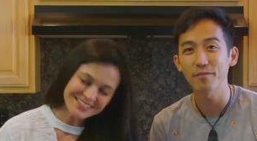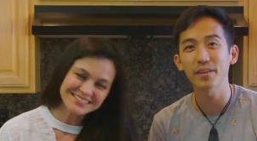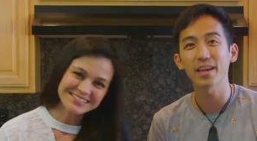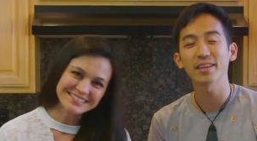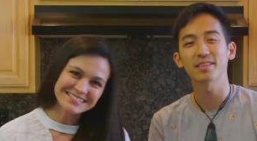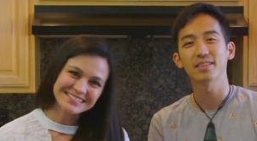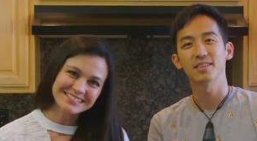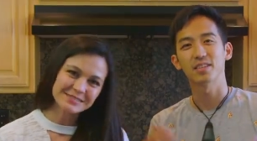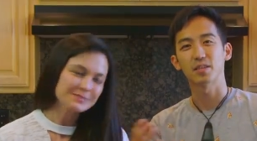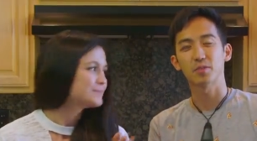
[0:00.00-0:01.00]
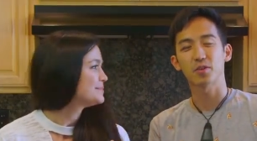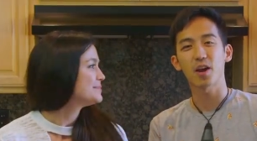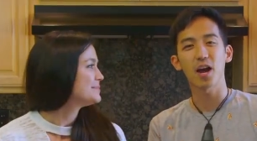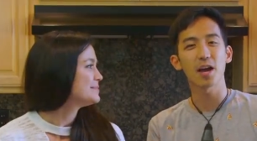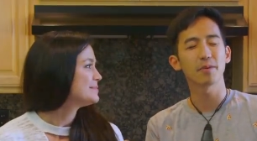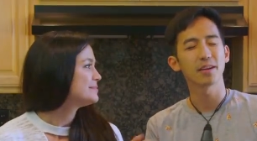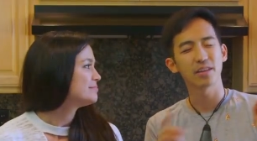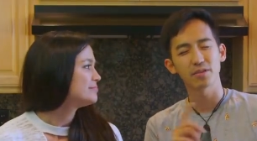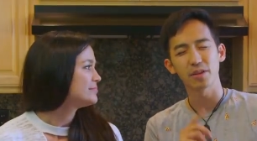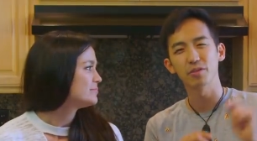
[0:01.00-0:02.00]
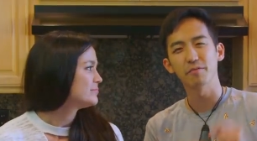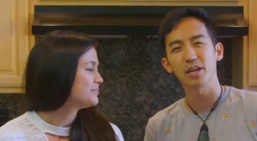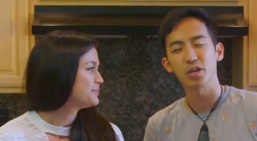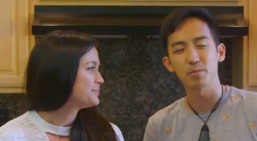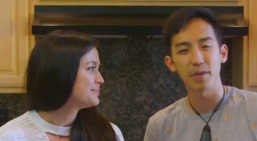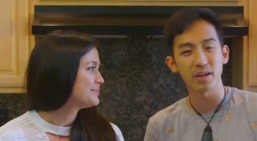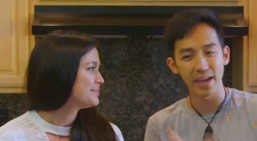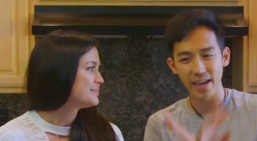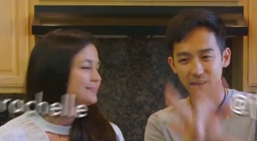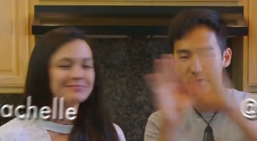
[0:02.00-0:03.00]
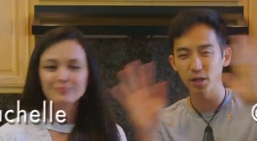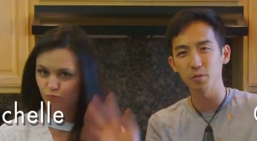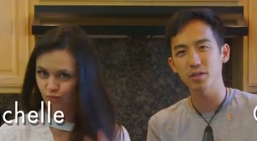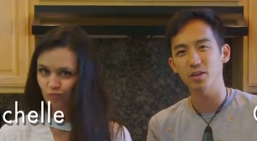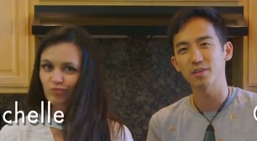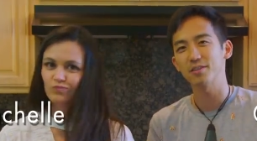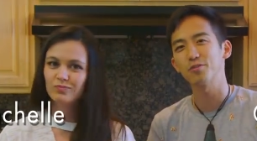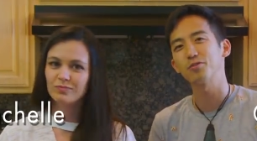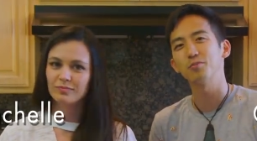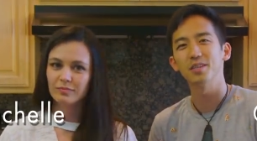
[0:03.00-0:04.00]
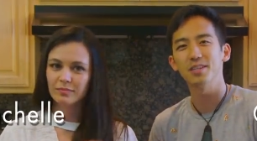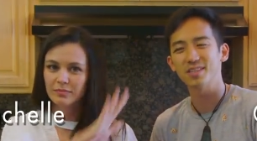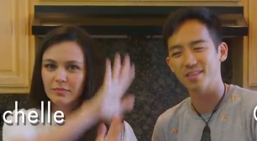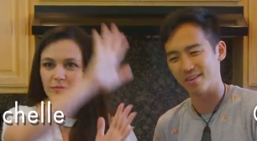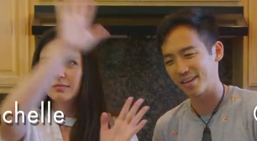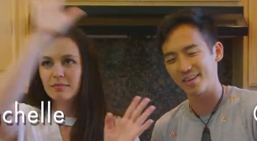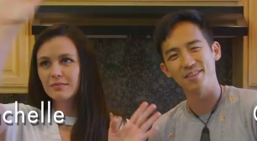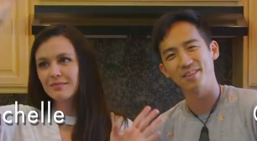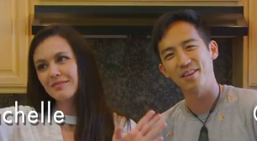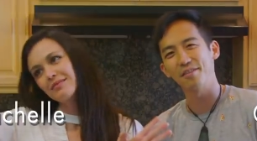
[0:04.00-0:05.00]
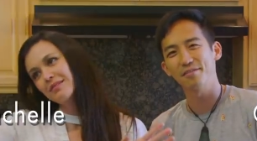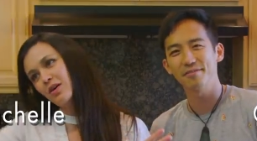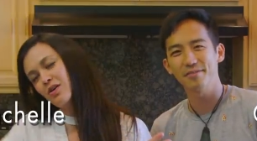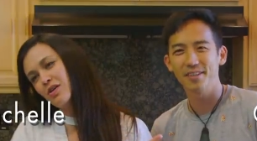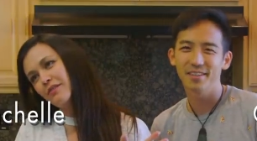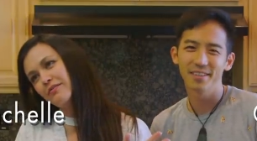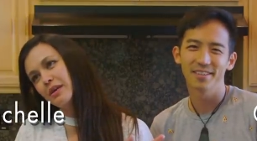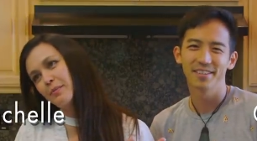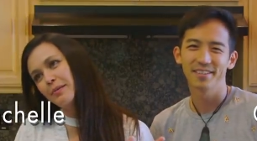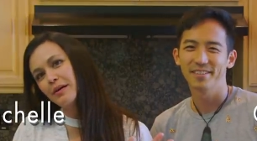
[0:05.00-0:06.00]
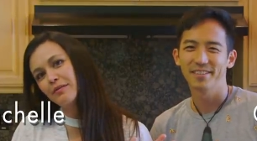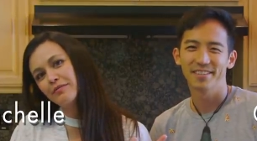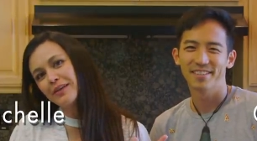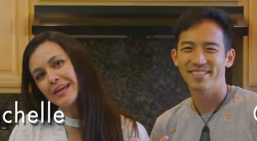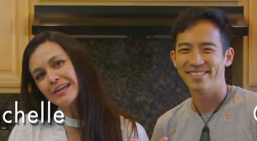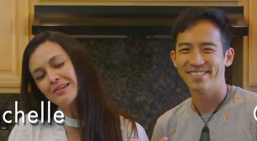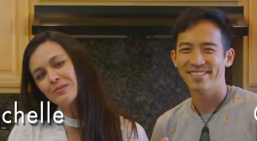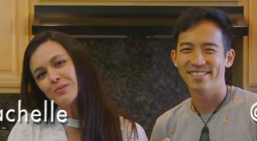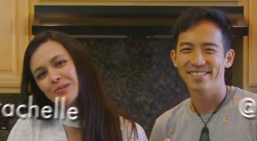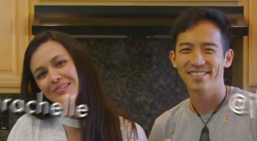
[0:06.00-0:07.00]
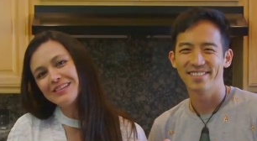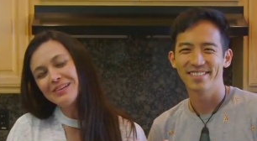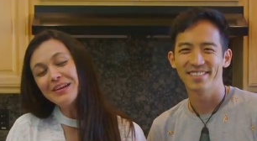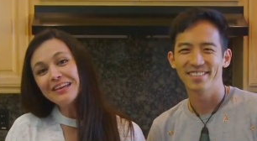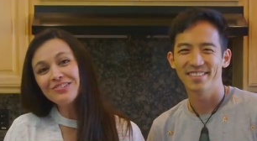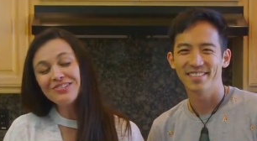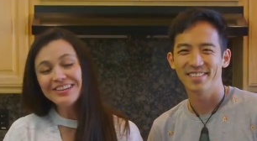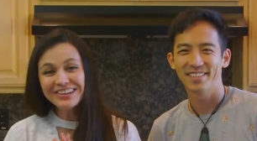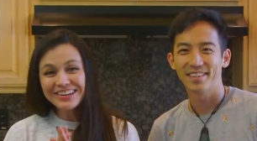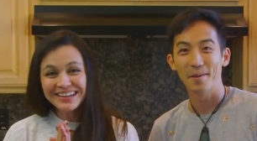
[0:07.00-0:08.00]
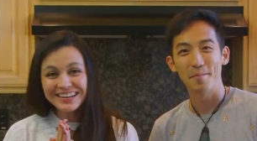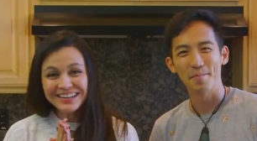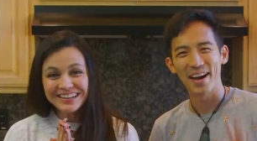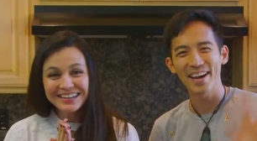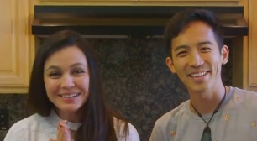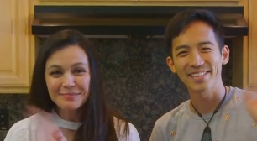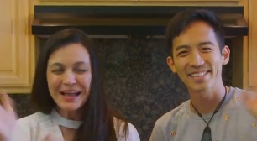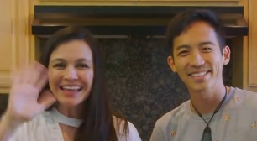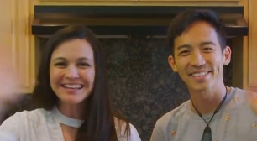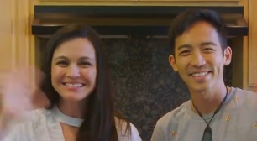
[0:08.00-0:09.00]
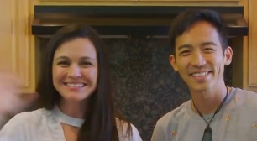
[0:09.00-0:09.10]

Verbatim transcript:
Speaker 1: don't forget to subscribe, hit the little notification bell, and follow us on our social medias and all that good stuff. All of
Speaker 2: the above. And we'll see you next year.
Speaker 1: Bye. Bye.